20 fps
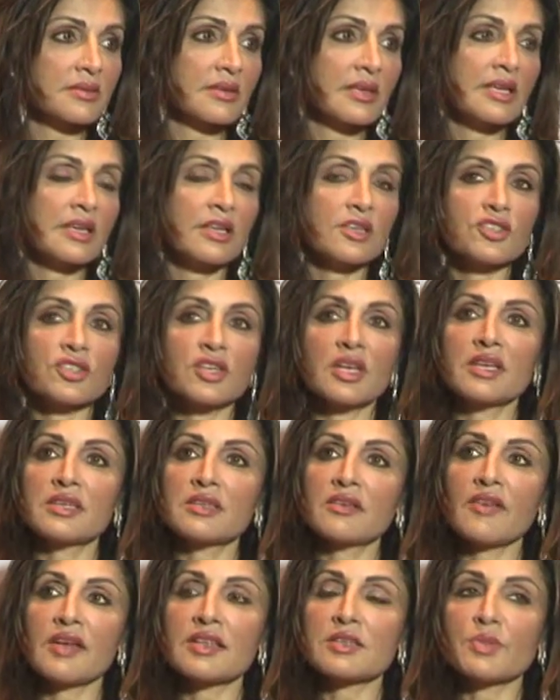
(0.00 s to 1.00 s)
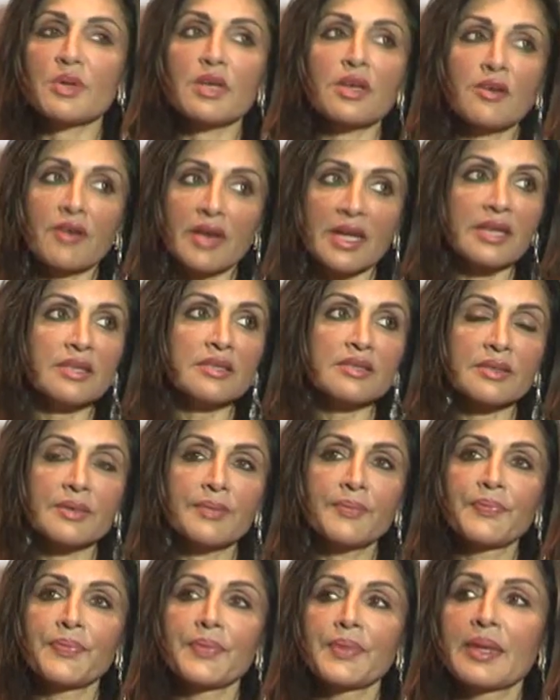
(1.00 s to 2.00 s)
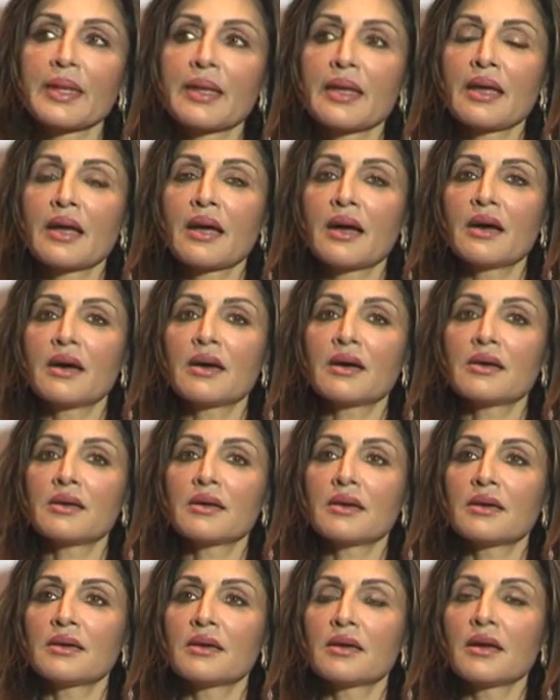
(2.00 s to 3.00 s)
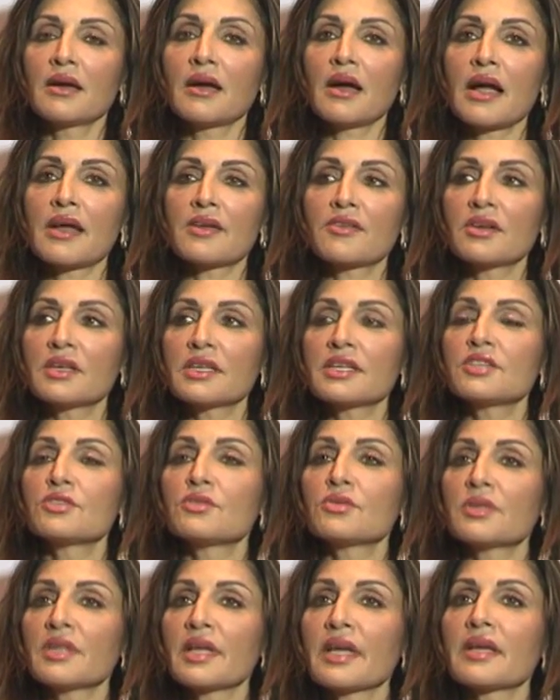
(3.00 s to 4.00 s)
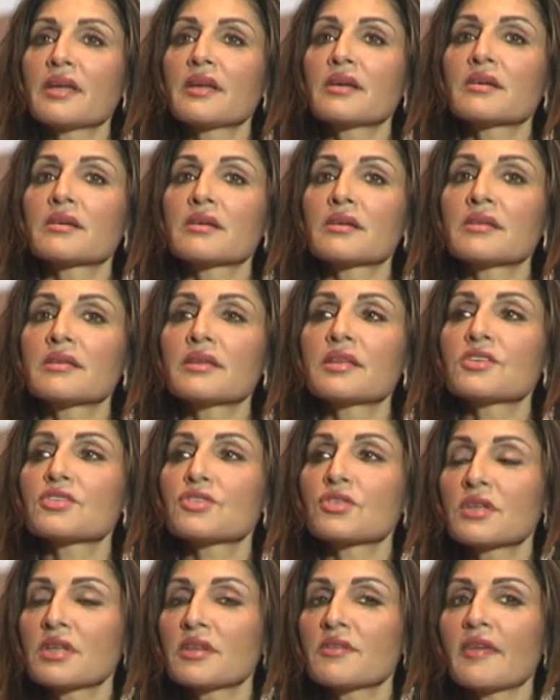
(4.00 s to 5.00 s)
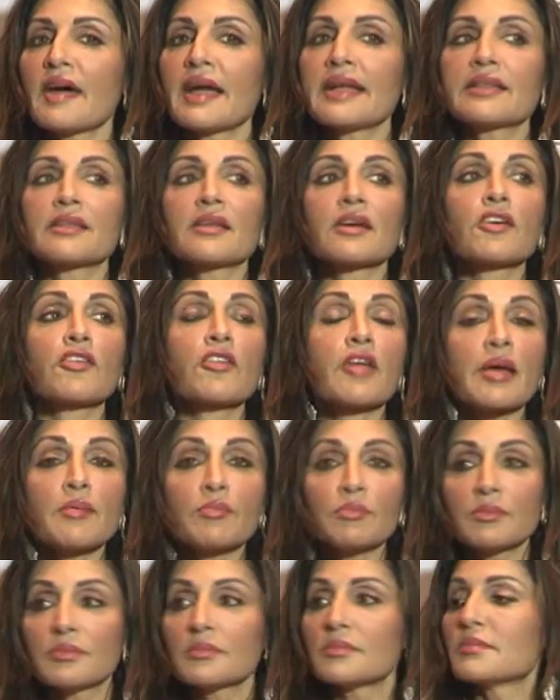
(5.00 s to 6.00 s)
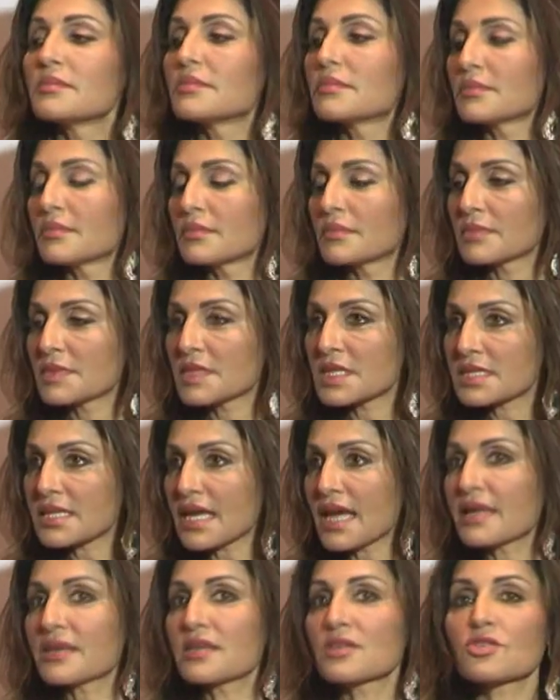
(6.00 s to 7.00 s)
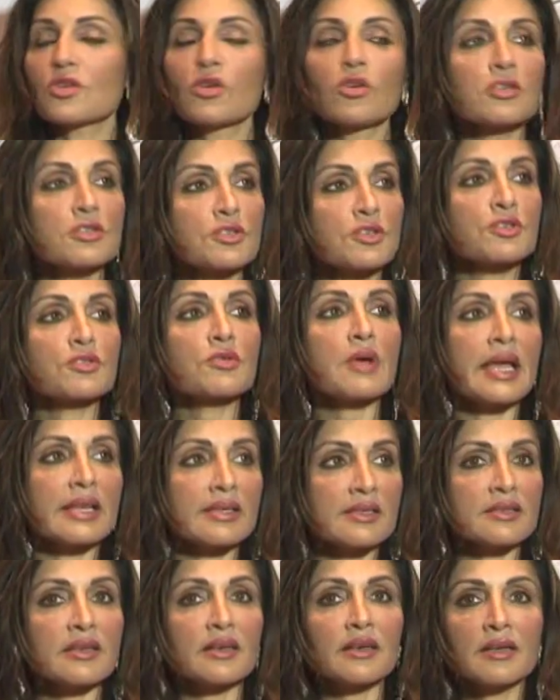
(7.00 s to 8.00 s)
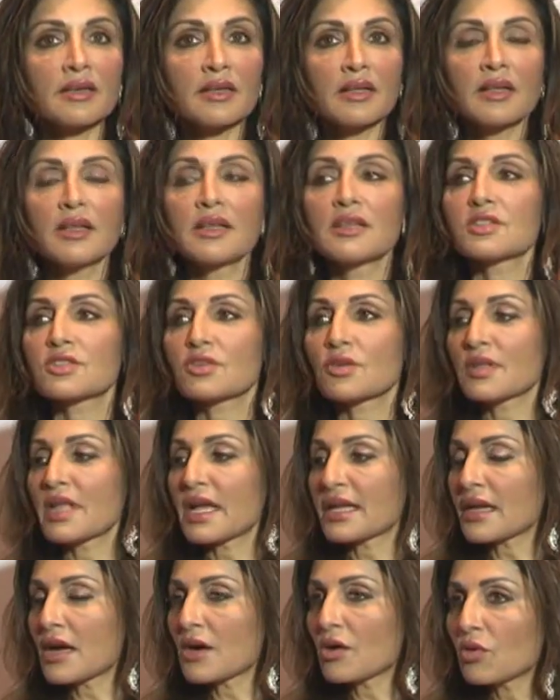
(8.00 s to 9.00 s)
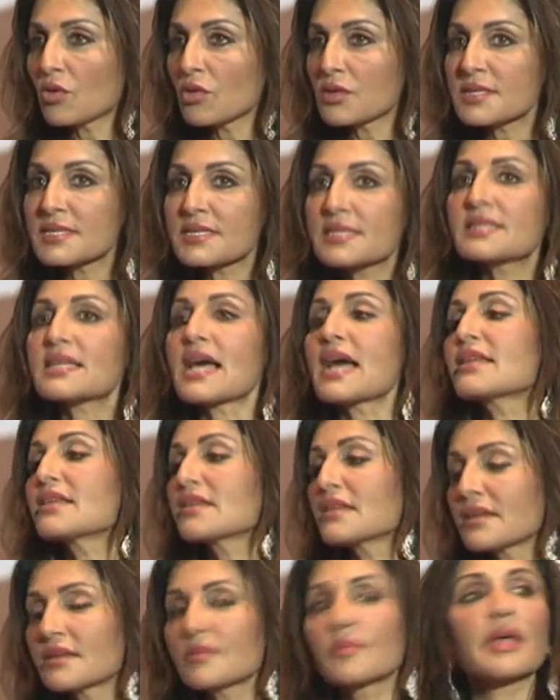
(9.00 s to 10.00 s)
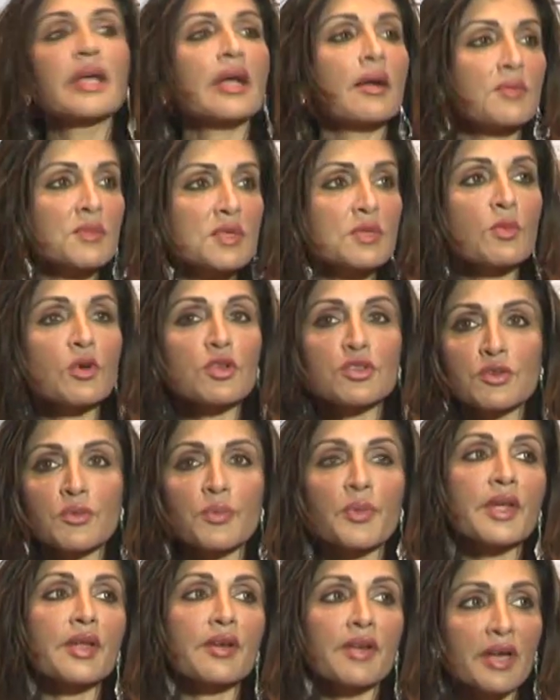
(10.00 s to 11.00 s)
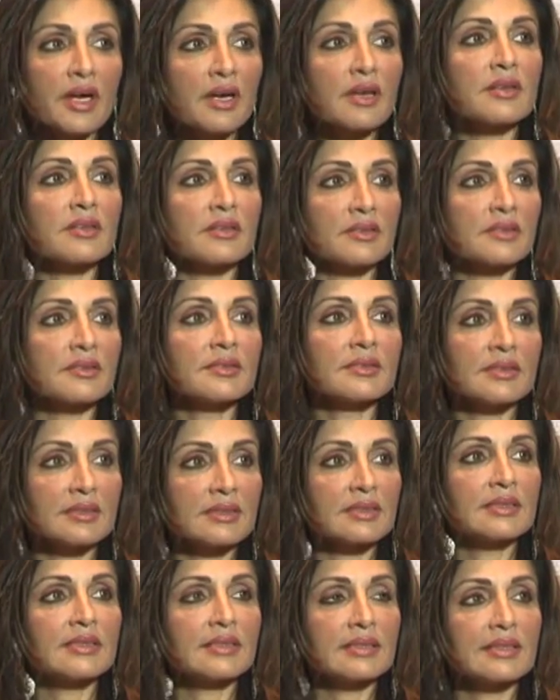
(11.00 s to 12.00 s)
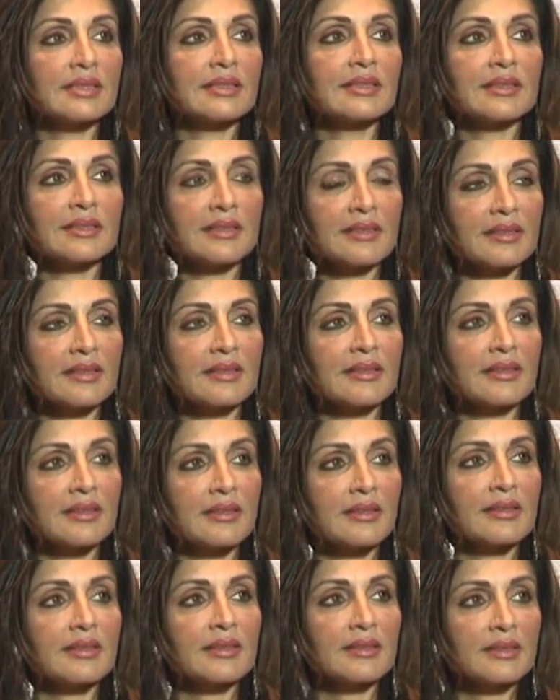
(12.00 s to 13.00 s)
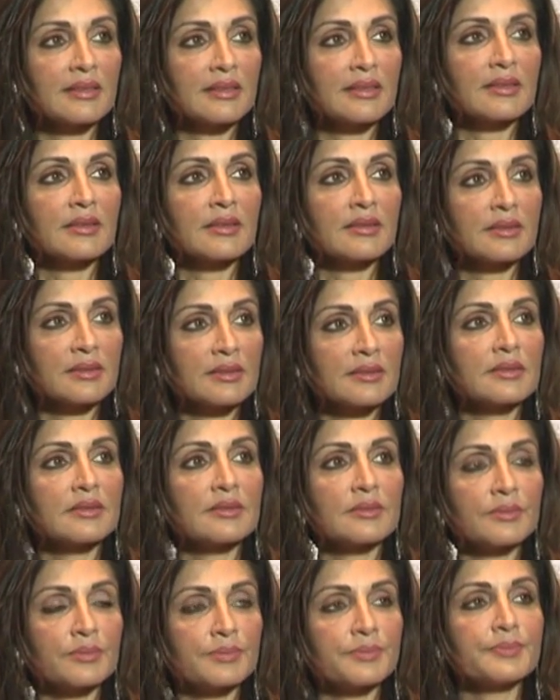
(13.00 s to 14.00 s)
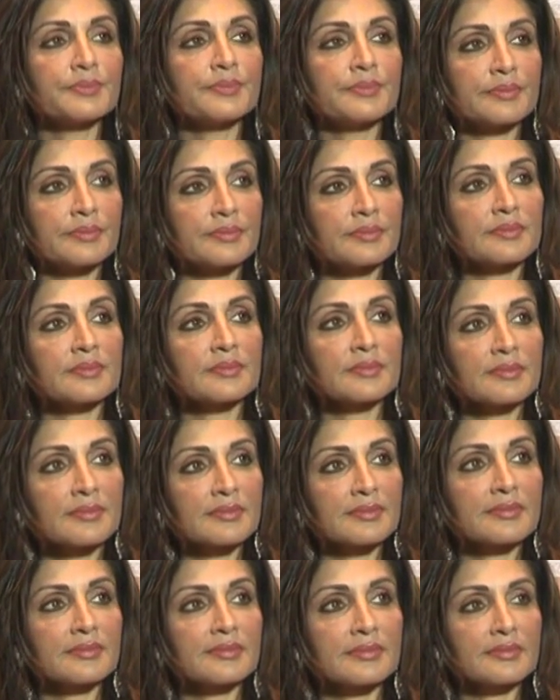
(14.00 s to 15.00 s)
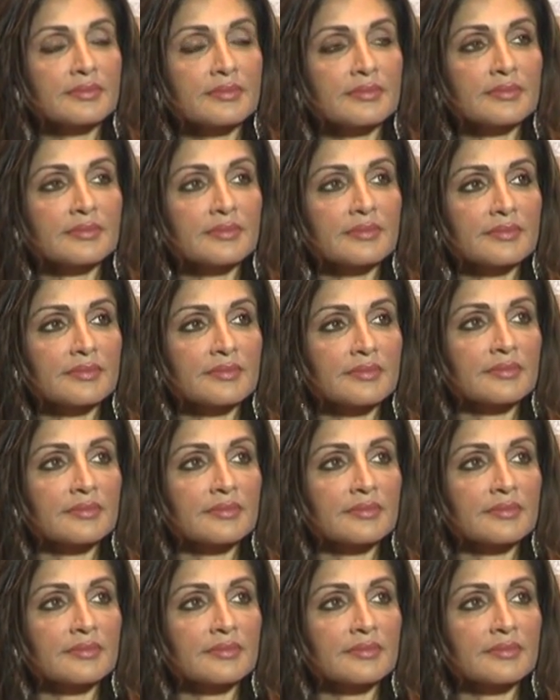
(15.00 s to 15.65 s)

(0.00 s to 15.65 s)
initiative has been great. I really do think they should invite the creme designers also to enter so that our whole standard becomes more superior. As we have seen, there are different type of jewelleries. Any favorite jewellery of yours